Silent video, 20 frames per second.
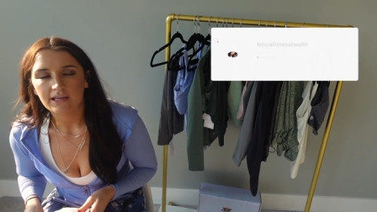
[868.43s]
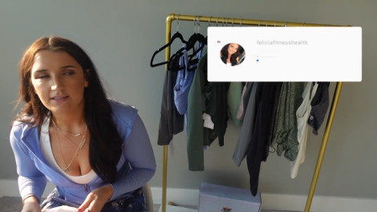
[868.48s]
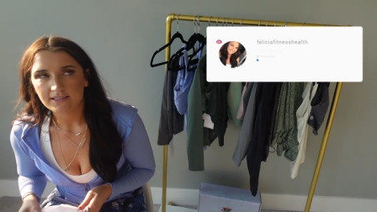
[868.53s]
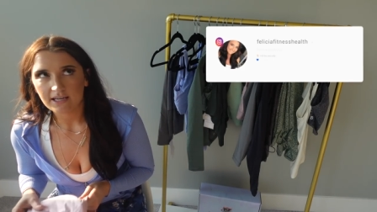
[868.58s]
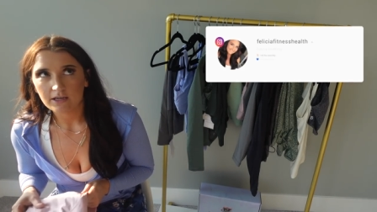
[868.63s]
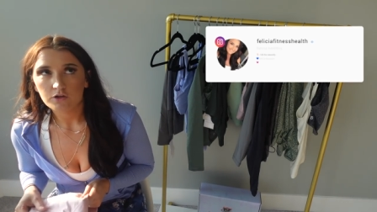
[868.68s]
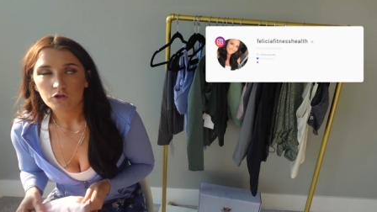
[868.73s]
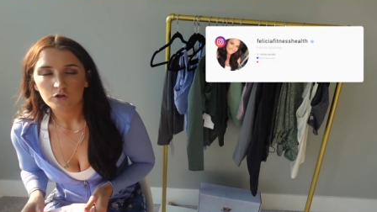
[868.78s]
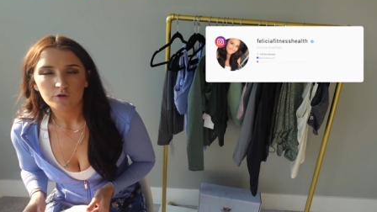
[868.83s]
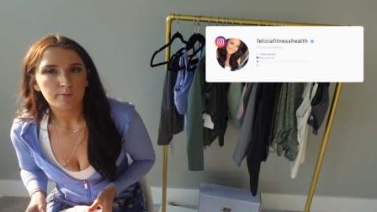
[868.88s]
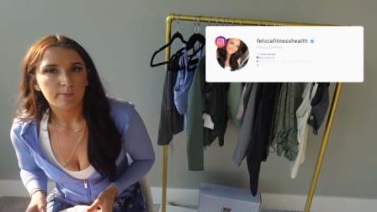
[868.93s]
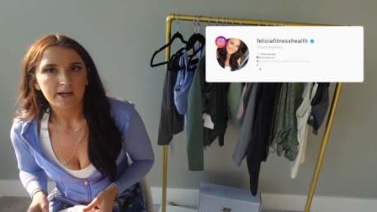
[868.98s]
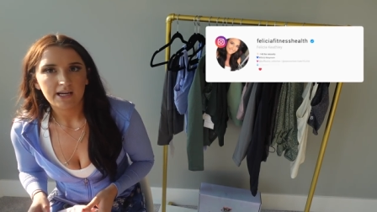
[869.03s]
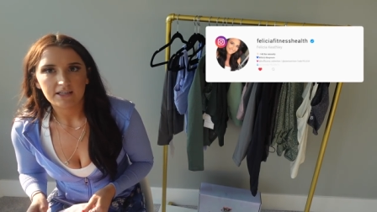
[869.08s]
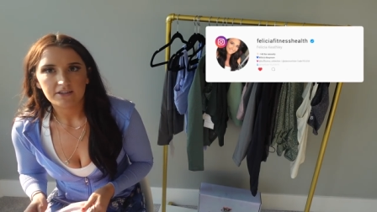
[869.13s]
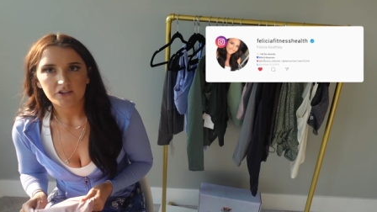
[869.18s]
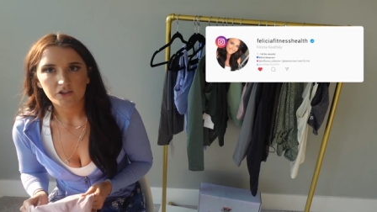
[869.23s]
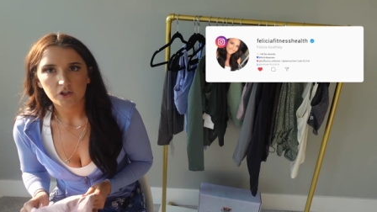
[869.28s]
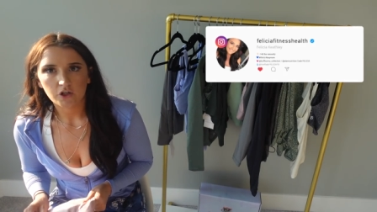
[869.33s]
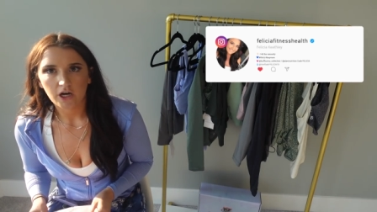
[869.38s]
Stay tuned to my
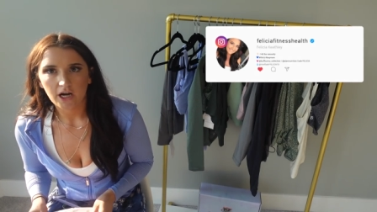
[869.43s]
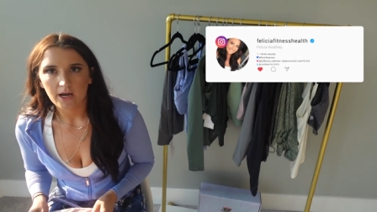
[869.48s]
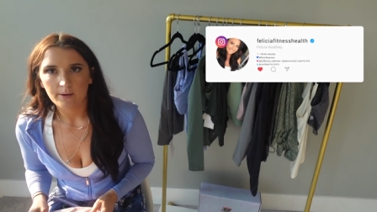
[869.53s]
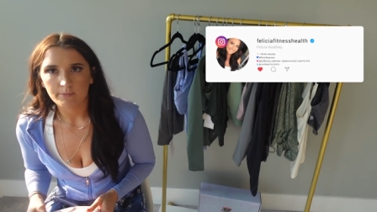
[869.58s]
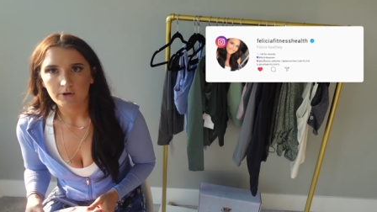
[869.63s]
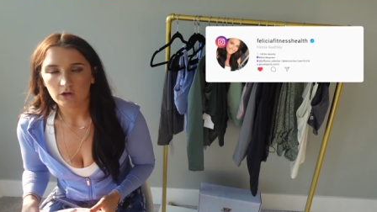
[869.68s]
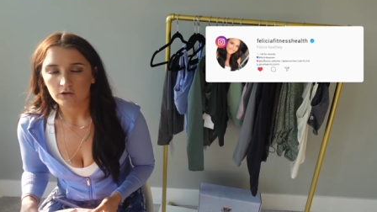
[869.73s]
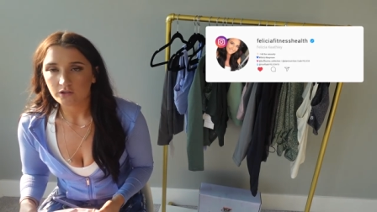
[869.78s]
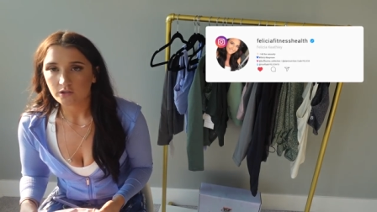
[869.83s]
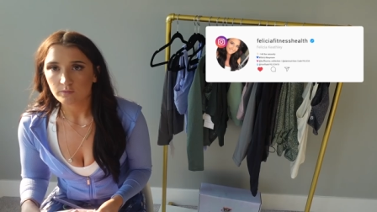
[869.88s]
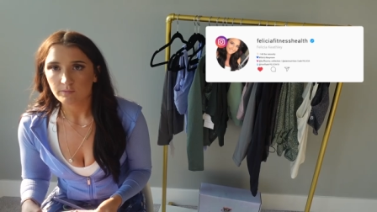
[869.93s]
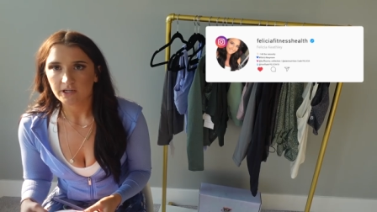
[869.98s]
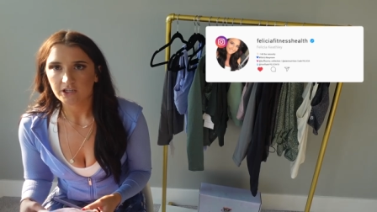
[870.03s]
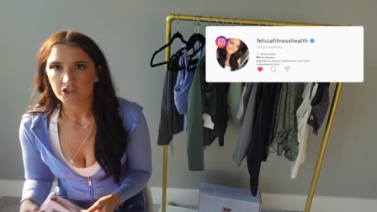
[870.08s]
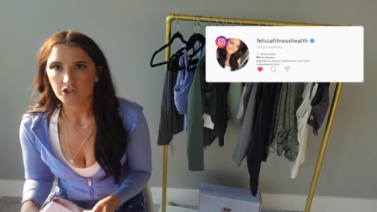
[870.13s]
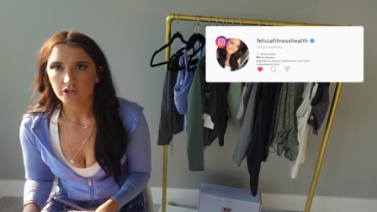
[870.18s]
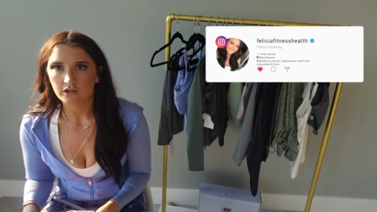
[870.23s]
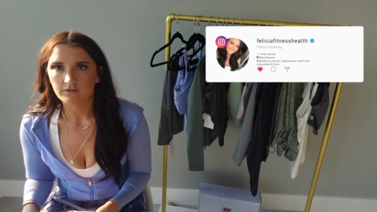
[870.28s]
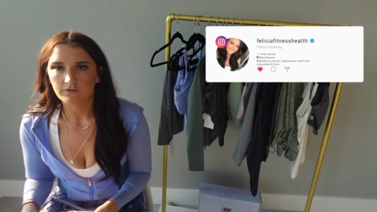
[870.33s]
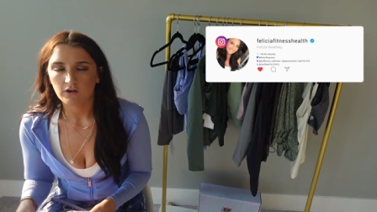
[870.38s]
Instagram, and also make
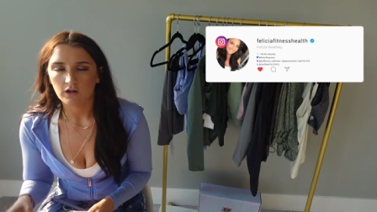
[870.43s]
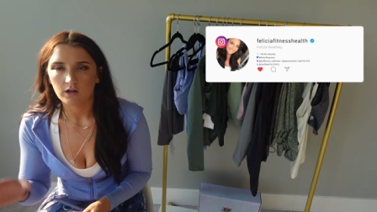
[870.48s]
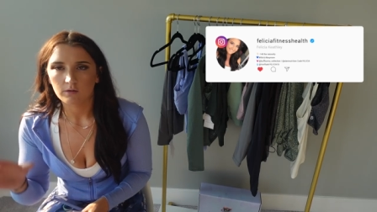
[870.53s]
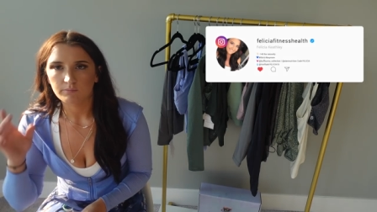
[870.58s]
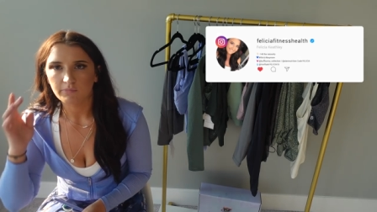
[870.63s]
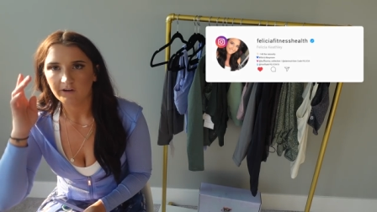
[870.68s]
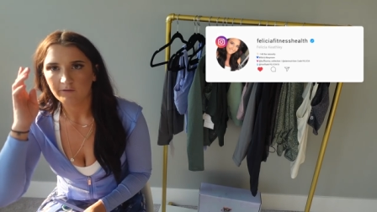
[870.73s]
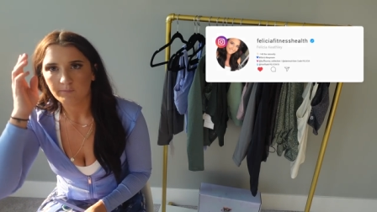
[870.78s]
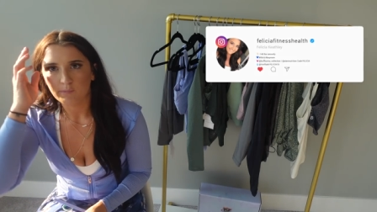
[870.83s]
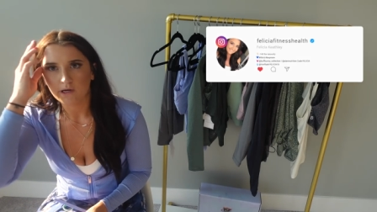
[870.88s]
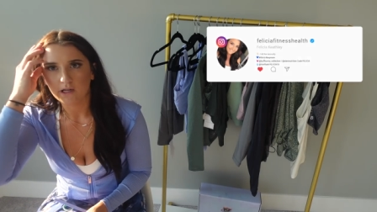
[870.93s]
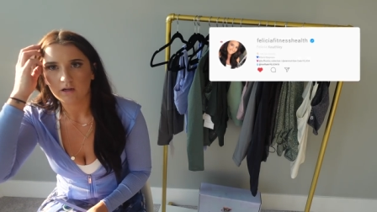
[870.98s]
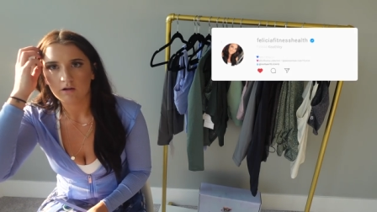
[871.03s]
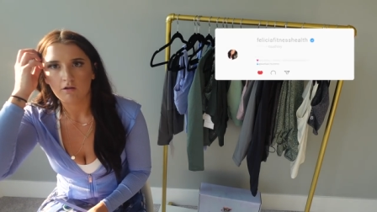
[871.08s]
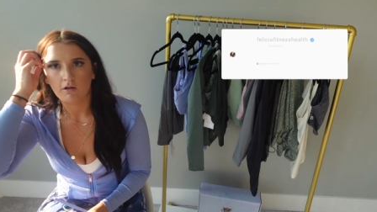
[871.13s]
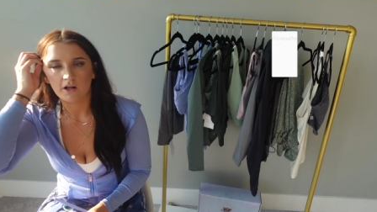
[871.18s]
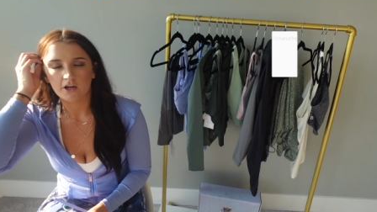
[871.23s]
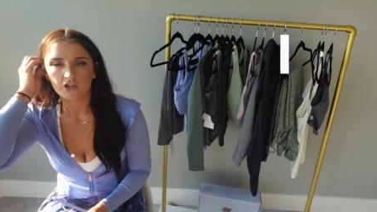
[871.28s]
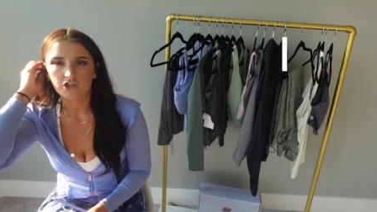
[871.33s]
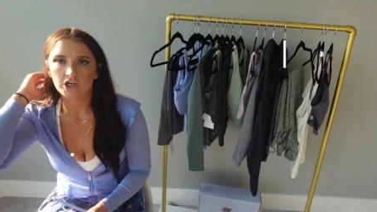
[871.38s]
sure you're following Buffbunny
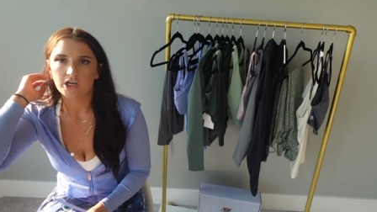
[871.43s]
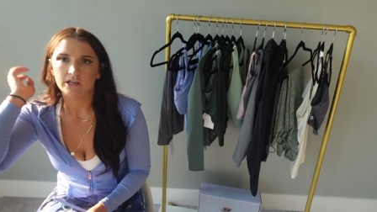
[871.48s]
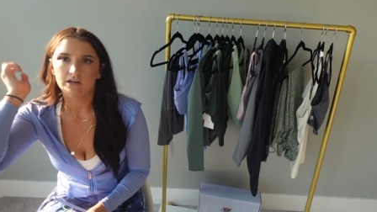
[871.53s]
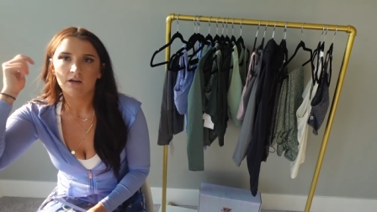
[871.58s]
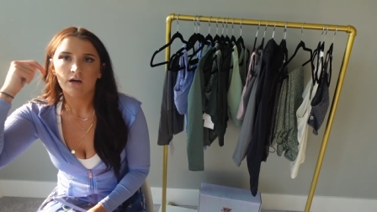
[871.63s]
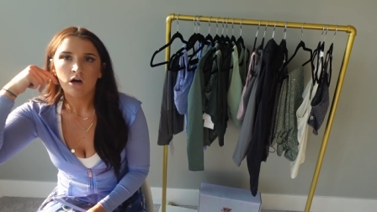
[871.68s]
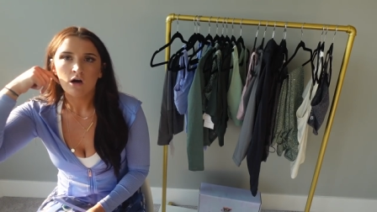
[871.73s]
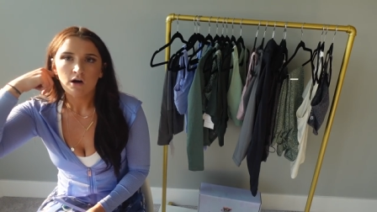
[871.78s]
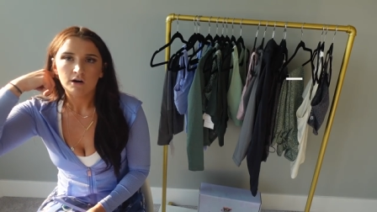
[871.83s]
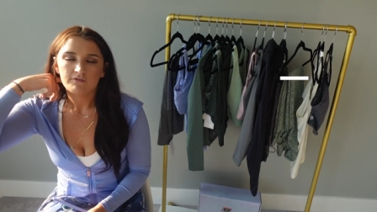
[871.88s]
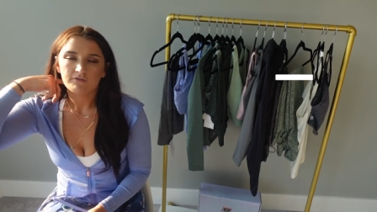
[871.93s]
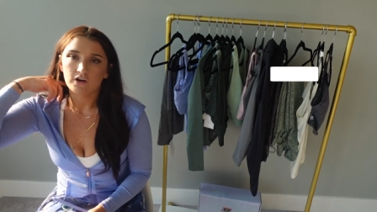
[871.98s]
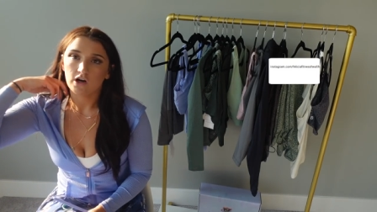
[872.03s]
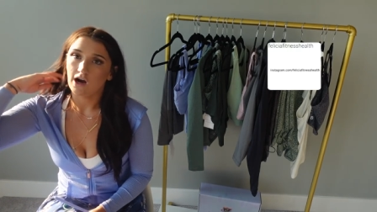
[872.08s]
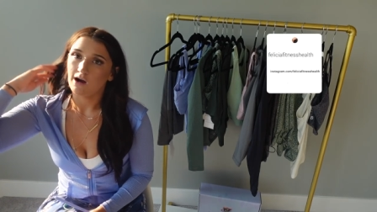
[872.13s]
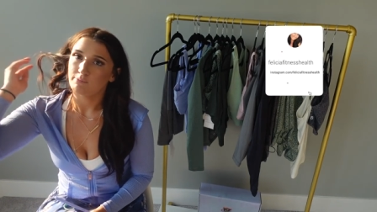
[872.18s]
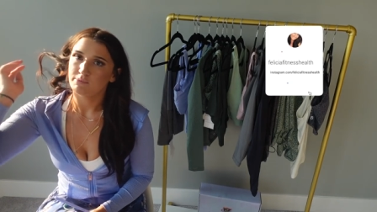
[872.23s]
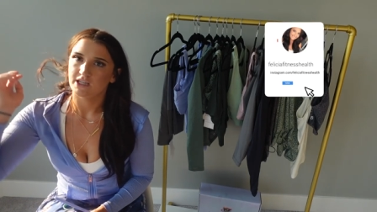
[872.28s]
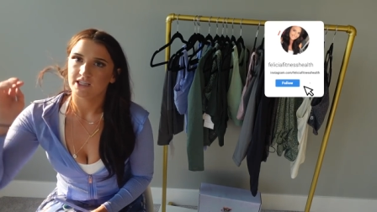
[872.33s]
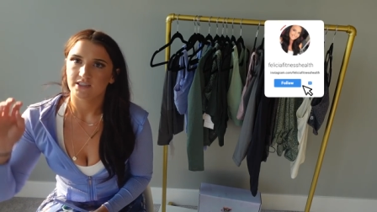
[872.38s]
Collection for
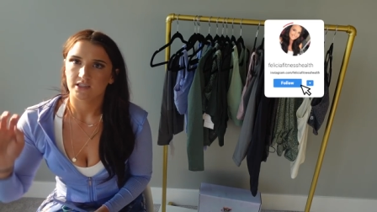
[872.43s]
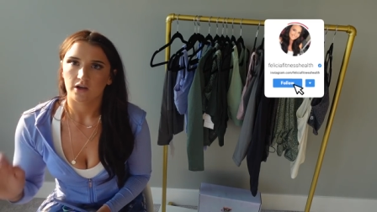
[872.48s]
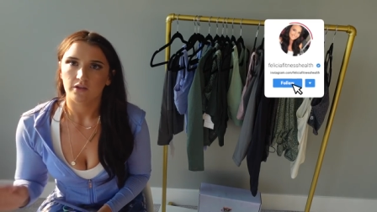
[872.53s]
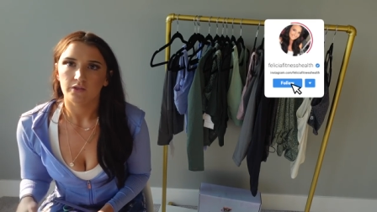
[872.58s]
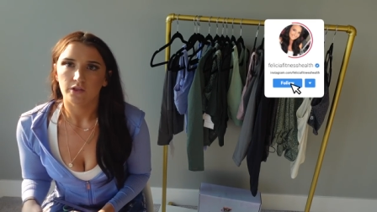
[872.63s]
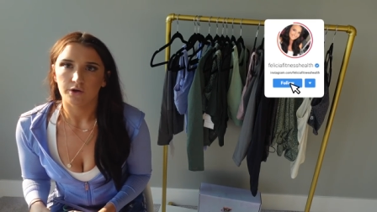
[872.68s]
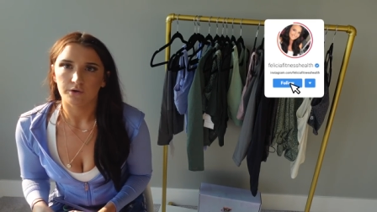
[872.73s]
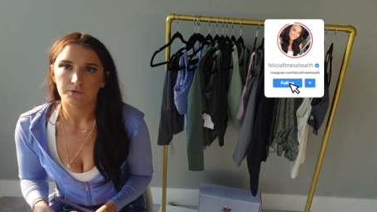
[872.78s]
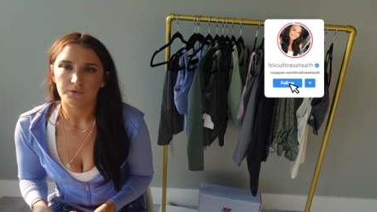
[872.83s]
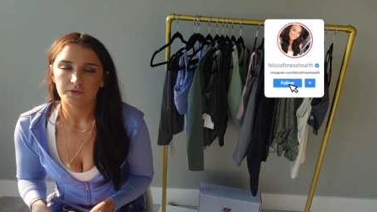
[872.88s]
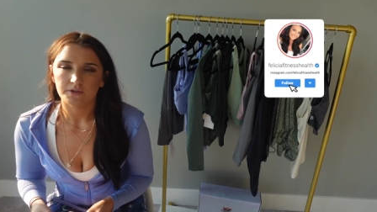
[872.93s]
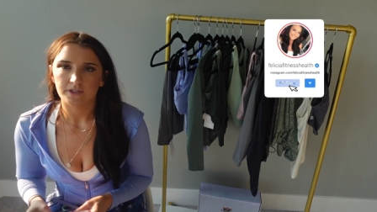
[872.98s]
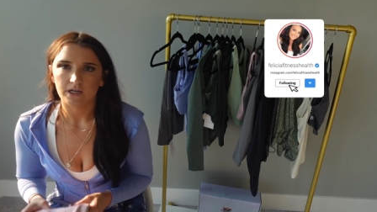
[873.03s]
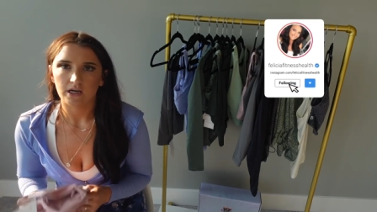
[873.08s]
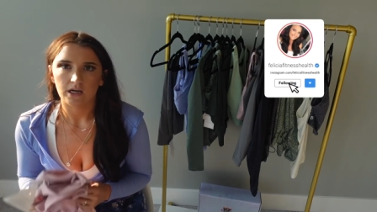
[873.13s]
updates on those.